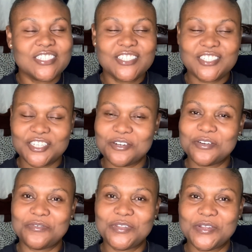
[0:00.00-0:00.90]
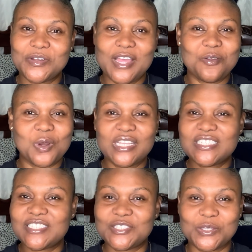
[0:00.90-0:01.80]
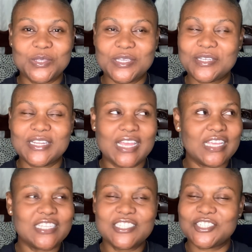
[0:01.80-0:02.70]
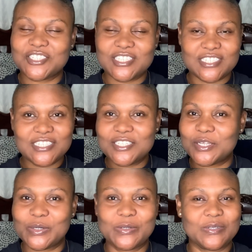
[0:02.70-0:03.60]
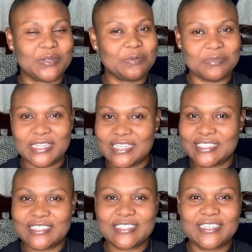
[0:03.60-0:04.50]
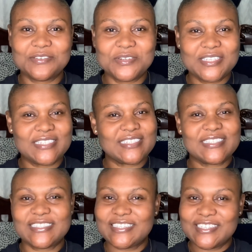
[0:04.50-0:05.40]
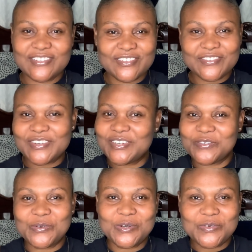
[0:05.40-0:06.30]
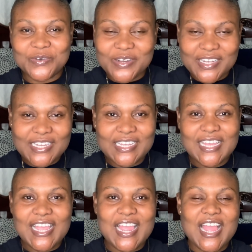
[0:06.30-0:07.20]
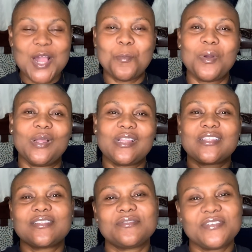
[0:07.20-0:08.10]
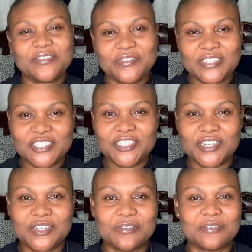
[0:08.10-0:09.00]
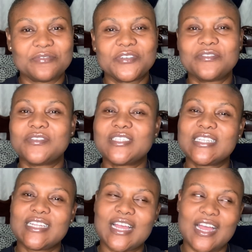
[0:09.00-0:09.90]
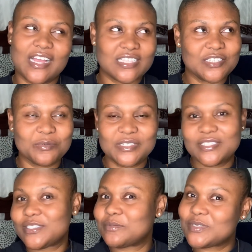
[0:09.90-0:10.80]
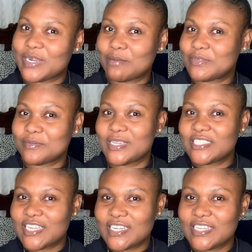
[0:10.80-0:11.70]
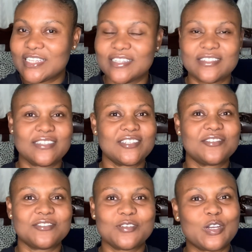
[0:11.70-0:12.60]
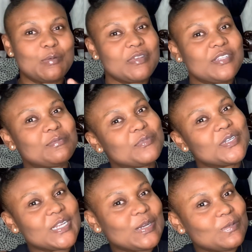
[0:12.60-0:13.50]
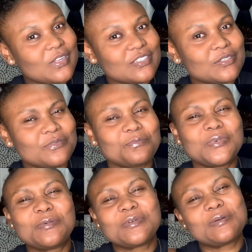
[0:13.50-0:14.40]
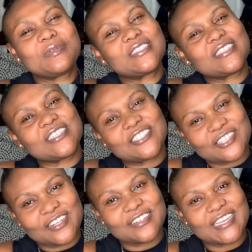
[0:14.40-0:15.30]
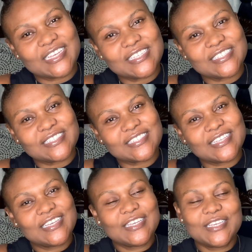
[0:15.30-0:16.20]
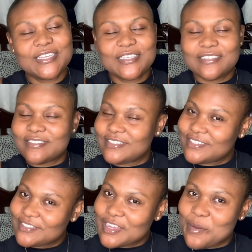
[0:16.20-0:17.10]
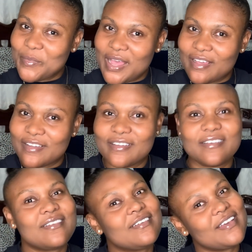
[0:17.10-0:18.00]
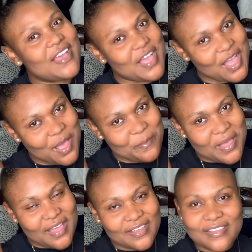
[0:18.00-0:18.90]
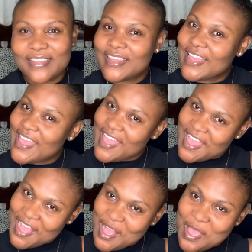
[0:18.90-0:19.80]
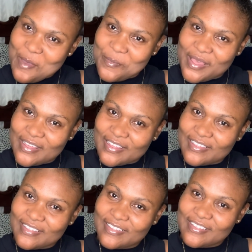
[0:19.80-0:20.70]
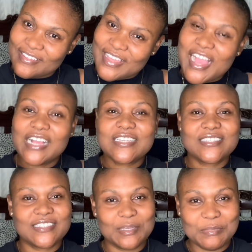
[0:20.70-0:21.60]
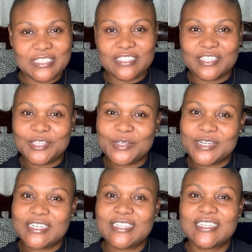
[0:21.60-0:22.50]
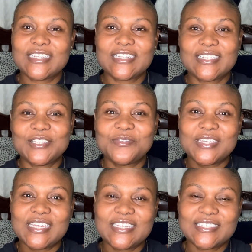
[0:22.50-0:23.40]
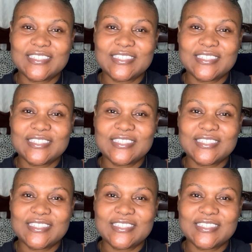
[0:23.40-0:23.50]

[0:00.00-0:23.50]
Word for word: share out the video i know this is nothing like this is just a sit down update with you know whatever whatever but feel free to share it out feel free to ask someone to subscribe to my channel you know comment more than once block the comment section guys you know i'm back i'm back i'm back stay blessed in the lord love you guys